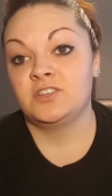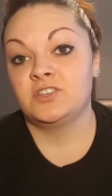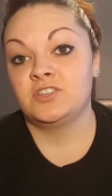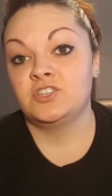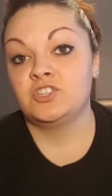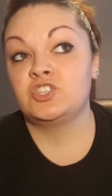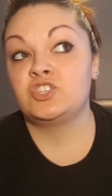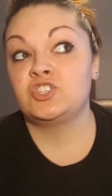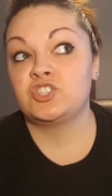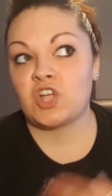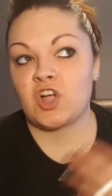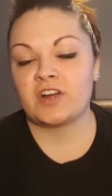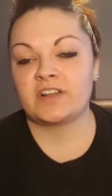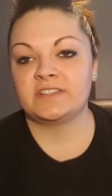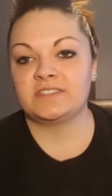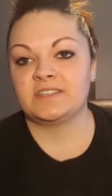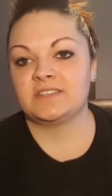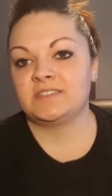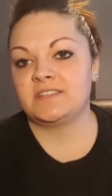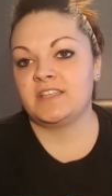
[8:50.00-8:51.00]

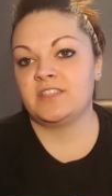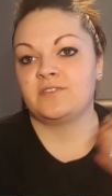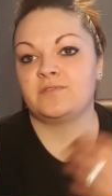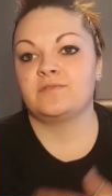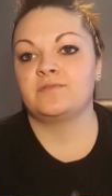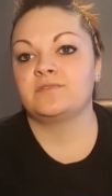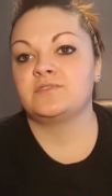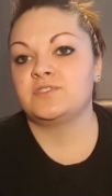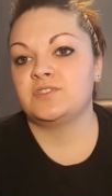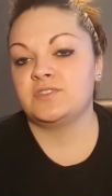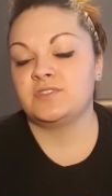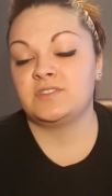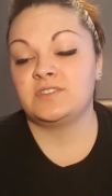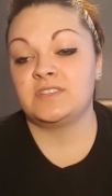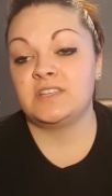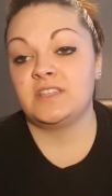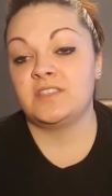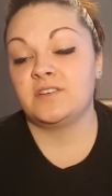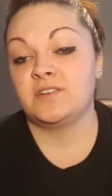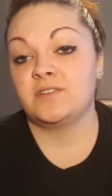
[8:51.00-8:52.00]
started to see
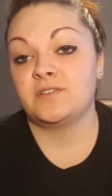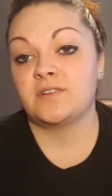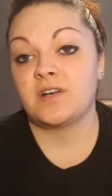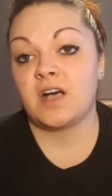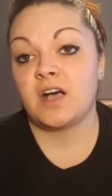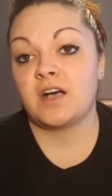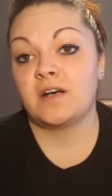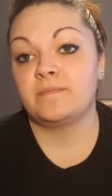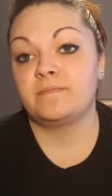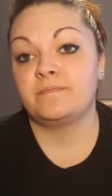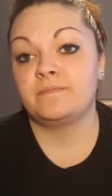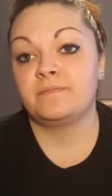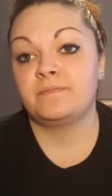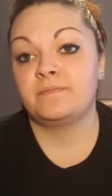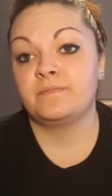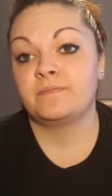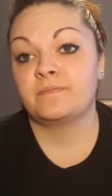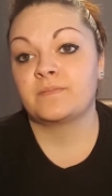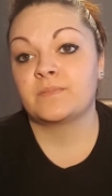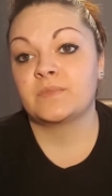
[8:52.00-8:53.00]
the
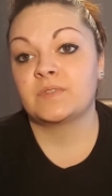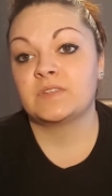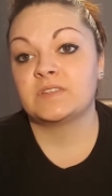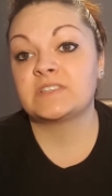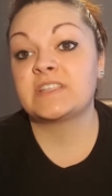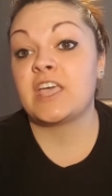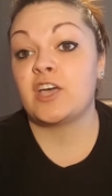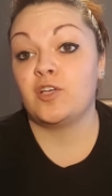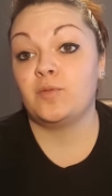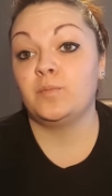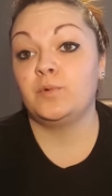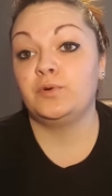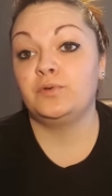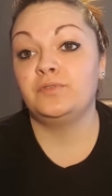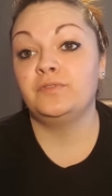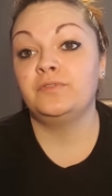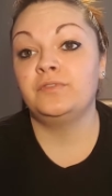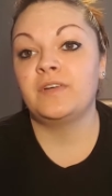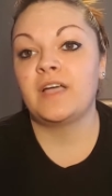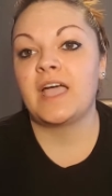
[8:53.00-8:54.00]
scale
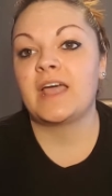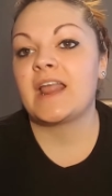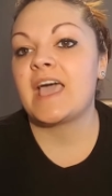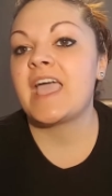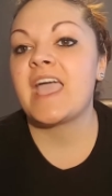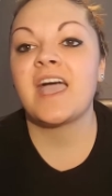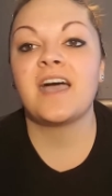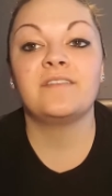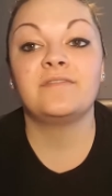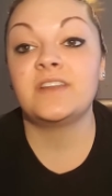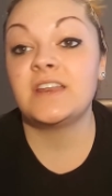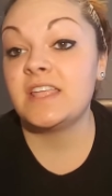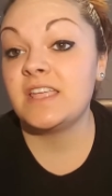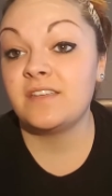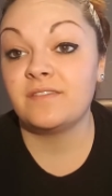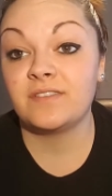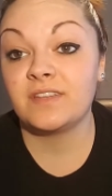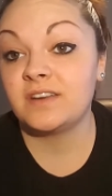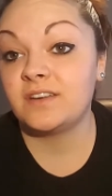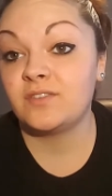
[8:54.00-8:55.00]
move, and I haven't
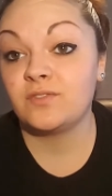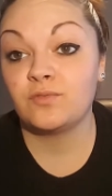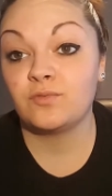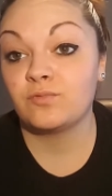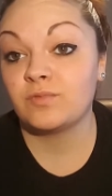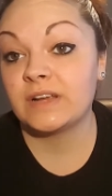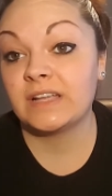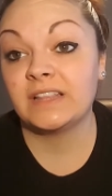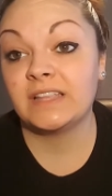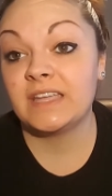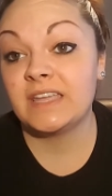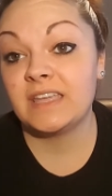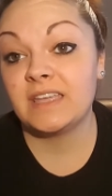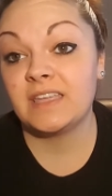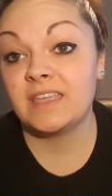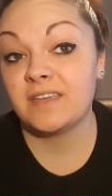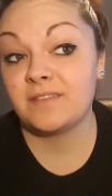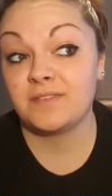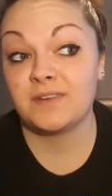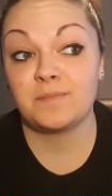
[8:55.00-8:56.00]
even really
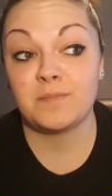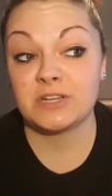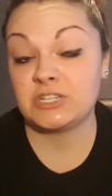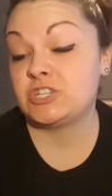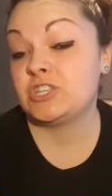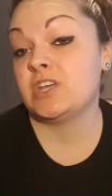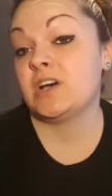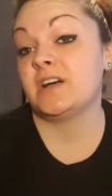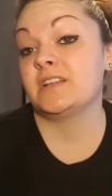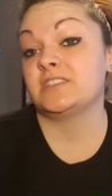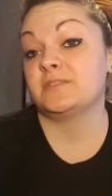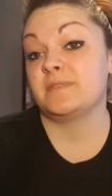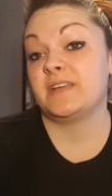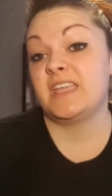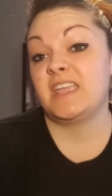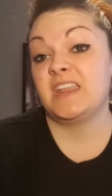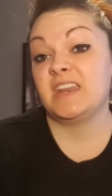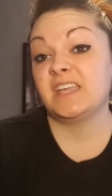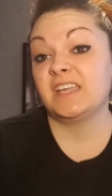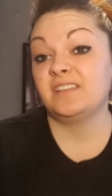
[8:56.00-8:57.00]
given much thought to my
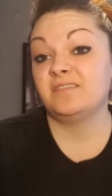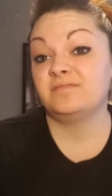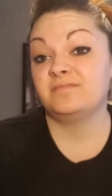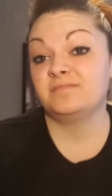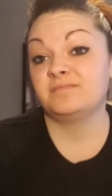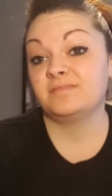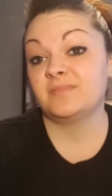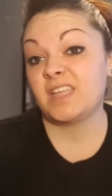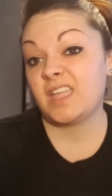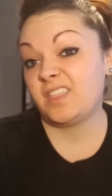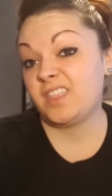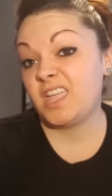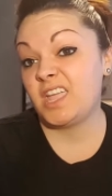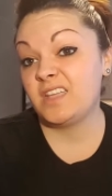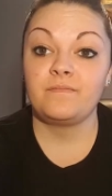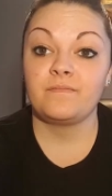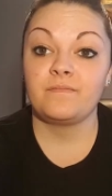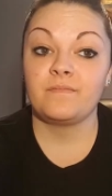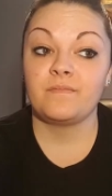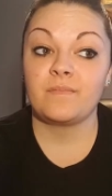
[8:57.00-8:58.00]
eating lately.
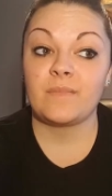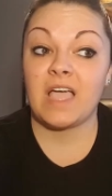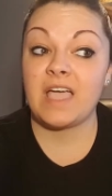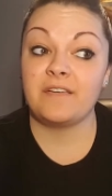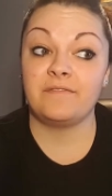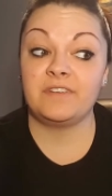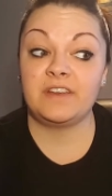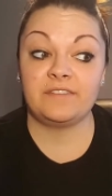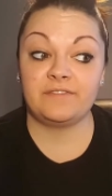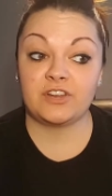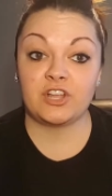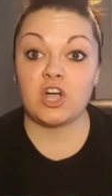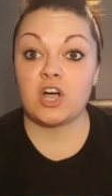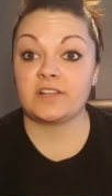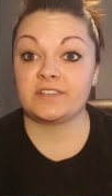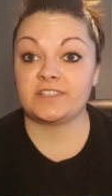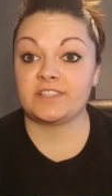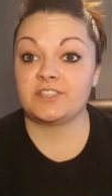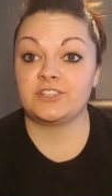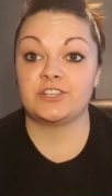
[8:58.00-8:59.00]
I haven't even
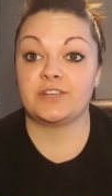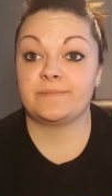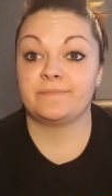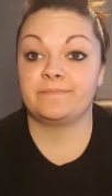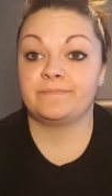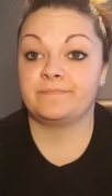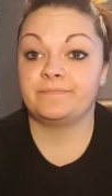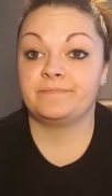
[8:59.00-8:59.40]
gone to the gym.